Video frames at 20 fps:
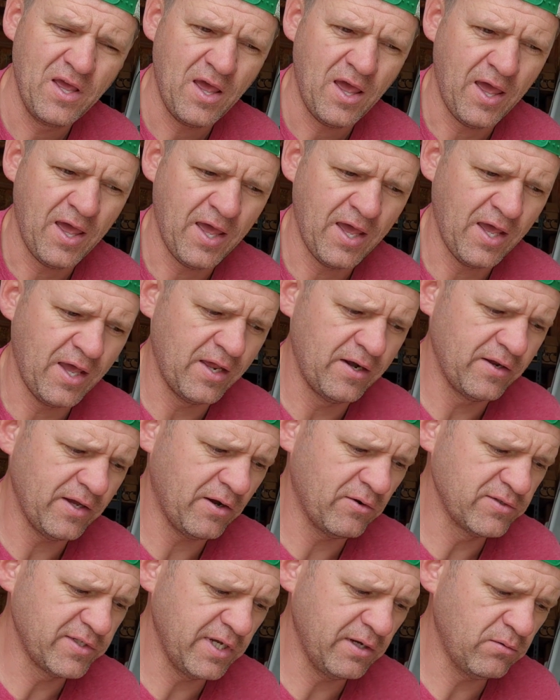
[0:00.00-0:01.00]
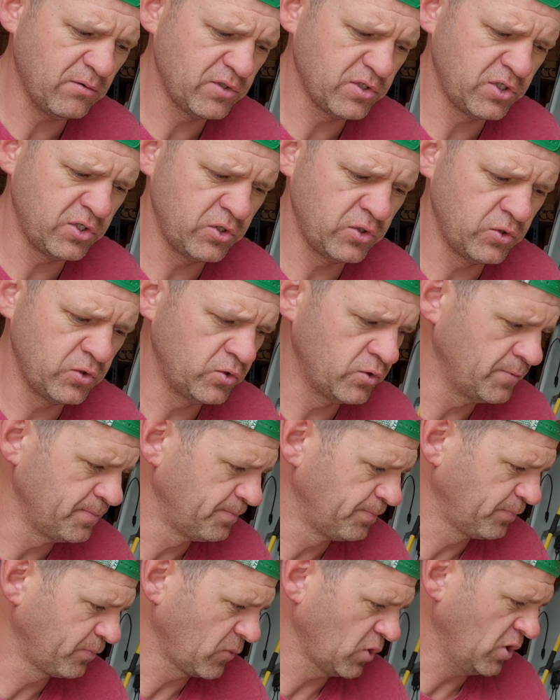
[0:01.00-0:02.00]
And I was able to
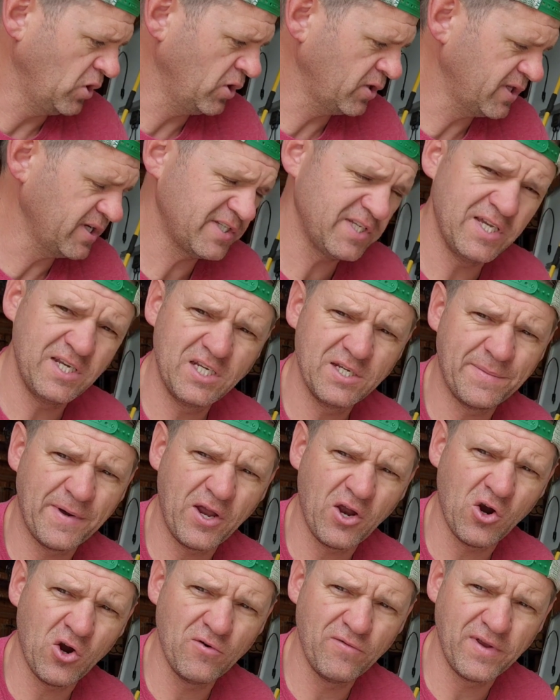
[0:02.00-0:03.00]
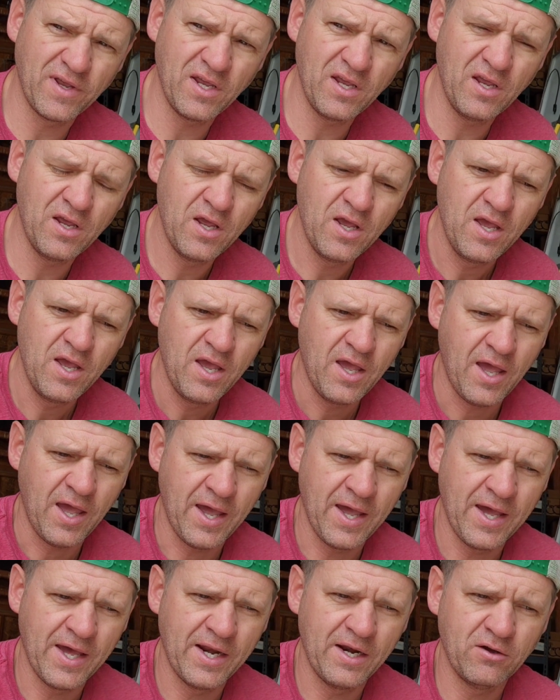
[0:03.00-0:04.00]
hook this into my RV,
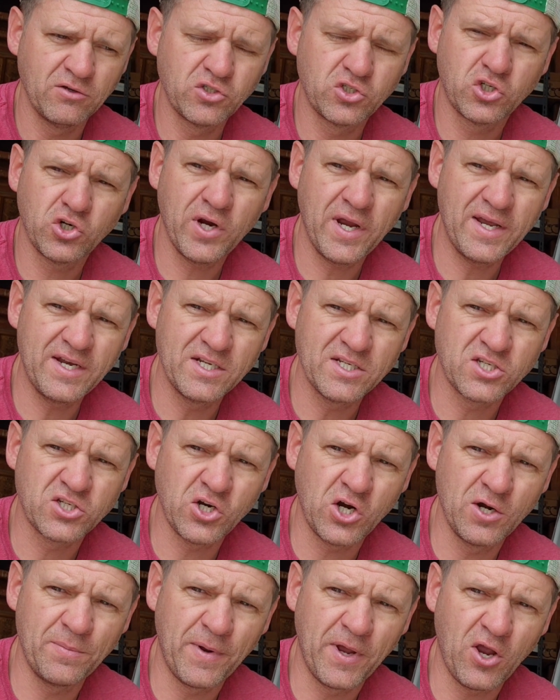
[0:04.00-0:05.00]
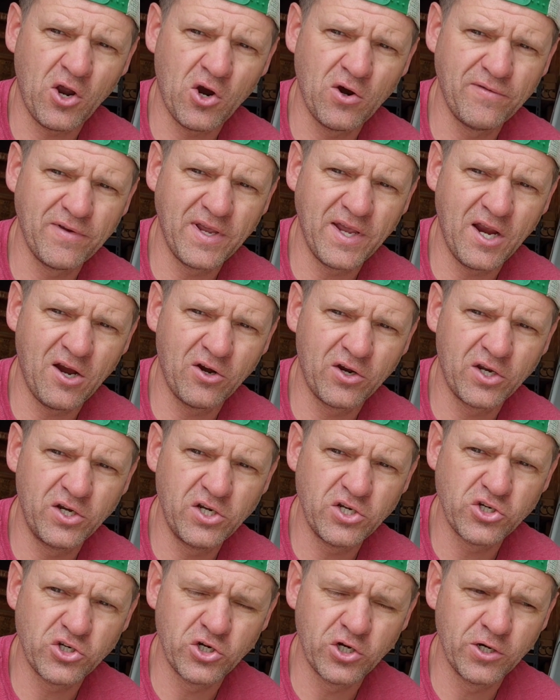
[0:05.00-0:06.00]
and I was trying to start my RV air
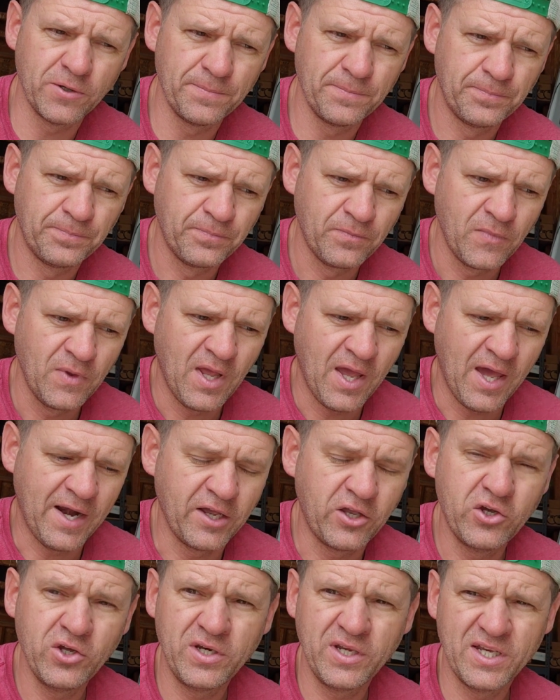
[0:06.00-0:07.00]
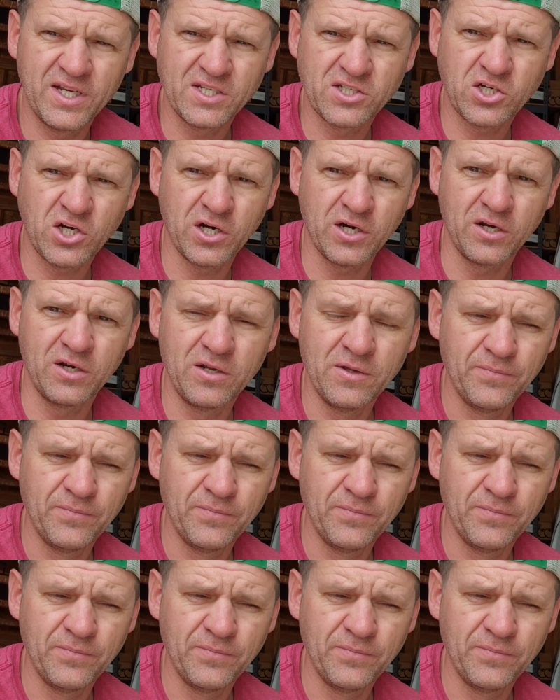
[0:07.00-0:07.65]
conditioner, and I couldn't get it started